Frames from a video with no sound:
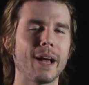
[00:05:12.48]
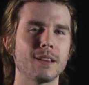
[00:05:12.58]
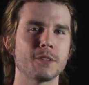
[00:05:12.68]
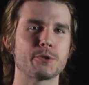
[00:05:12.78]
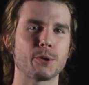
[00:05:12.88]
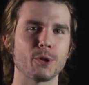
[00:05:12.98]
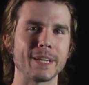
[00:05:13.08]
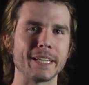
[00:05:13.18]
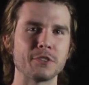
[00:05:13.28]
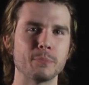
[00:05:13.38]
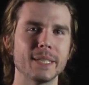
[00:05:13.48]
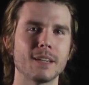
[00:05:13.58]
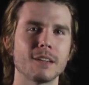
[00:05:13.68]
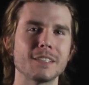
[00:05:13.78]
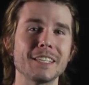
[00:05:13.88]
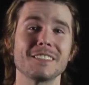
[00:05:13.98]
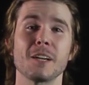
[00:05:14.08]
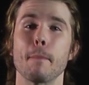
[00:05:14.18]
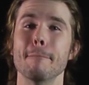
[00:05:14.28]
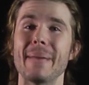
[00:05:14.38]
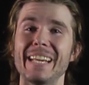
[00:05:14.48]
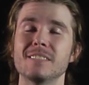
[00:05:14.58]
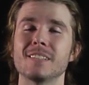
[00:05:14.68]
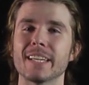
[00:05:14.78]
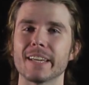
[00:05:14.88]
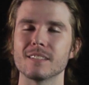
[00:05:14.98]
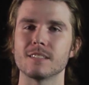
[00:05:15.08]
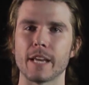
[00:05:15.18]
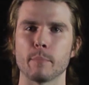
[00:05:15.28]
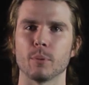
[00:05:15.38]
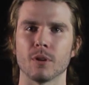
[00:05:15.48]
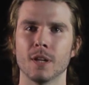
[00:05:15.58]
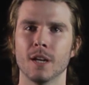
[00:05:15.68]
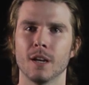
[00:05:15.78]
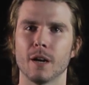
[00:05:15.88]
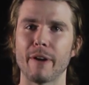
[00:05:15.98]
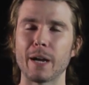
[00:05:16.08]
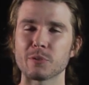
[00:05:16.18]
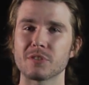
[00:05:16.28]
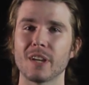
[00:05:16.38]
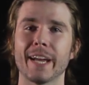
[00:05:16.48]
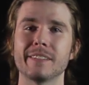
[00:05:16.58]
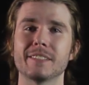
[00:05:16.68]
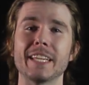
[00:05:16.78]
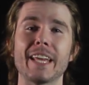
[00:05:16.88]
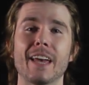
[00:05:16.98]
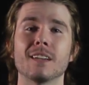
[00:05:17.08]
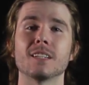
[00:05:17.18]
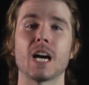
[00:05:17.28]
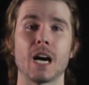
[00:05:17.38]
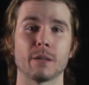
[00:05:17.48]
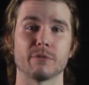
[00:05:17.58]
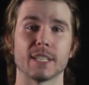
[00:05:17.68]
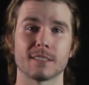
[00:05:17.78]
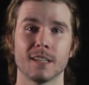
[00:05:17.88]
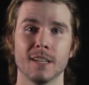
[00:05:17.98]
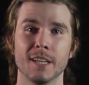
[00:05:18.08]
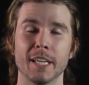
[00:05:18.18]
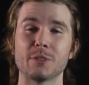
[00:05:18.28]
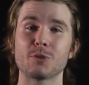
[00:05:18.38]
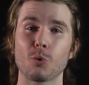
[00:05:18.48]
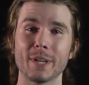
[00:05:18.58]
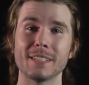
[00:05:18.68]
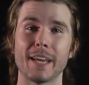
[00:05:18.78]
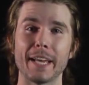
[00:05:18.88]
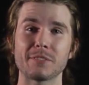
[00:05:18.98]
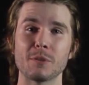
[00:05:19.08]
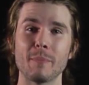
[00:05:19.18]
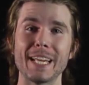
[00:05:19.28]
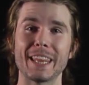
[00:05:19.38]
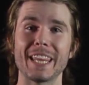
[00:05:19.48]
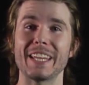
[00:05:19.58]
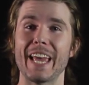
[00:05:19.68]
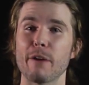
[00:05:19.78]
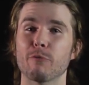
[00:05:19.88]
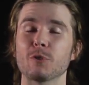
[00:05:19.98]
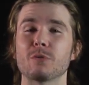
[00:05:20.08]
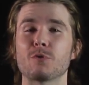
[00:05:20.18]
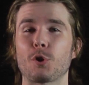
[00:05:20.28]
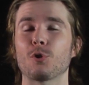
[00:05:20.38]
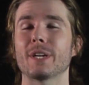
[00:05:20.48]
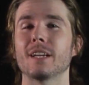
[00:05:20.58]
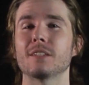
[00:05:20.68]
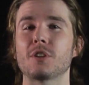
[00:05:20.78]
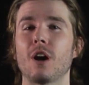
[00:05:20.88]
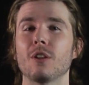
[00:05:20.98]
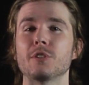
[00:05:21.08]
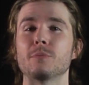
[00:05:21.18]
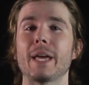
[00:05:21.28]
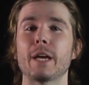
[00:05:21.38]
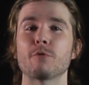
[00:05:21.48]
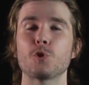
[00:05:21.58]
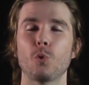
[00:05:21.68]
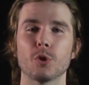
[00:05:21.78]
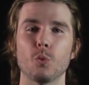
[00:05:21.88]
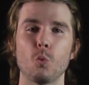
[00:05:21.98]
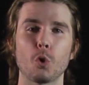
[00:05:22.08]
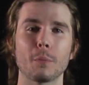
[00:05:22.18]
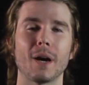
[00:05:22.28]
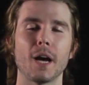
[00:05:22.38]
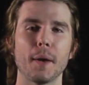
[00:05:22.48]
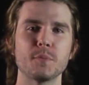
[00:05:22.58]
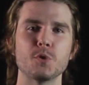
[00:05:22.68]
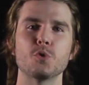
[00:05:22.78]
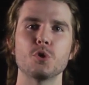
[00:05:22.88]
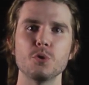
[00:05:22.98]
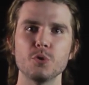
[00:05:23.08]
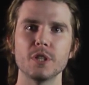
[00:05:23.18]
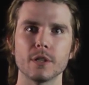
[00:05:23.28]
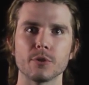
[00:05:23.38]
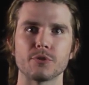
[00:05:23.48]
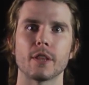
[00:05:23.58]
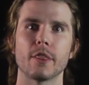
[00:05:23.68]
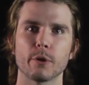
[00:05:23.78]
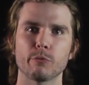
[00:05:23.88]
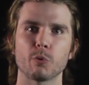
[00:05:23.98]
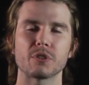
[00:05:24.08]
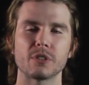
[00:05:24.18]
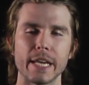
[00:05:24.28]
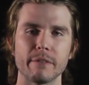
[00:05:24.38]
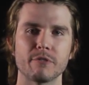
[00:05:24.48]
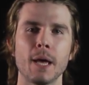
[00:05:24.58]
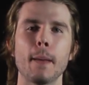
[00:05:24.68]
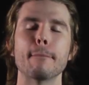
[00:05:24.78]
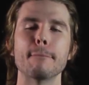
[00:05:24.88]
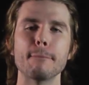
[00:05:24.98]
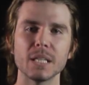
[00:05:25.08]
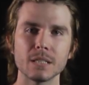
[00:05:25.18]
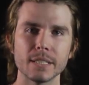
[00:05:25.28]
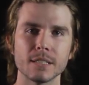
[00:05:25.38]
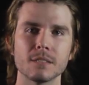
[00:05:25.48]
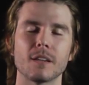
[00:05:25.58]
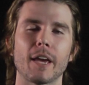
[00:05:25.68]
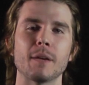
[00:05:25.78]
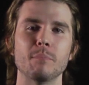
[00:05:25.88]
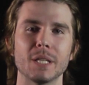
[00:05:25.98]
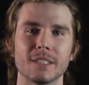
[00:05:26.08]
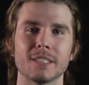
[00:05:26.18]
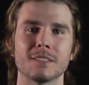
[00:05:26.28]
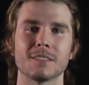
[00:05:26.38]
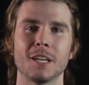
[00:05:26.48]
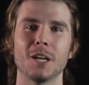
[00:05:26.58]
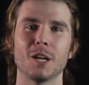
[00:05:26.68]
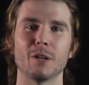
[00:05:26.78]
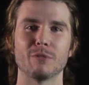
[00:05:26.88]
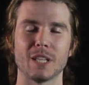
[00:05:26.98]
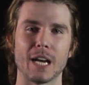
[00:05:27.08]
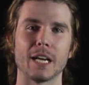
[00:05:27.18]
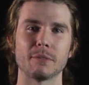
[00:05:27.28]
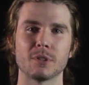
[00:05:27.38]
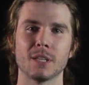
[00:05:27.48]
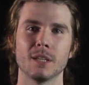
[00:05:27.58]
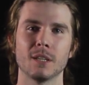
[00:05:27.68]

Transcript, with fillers: Alan Turing is because he's an amazing example of how science can end conflict. Historians estimate that the efforts of Turing and his colleagues may have shortened the war by up to 2 years and therefore saved millions and millions of lives.